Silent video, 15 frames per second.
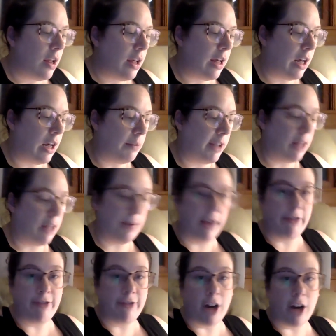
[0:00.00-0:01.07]
It could be a
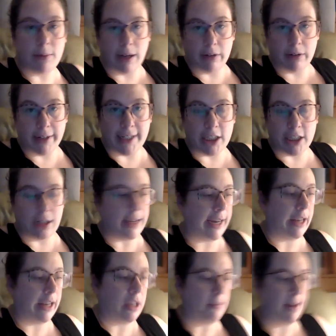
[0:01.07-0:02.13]
farming region like
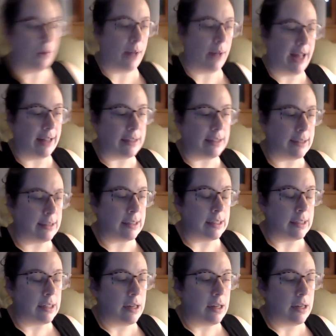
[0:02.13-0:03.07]
in the Midwest.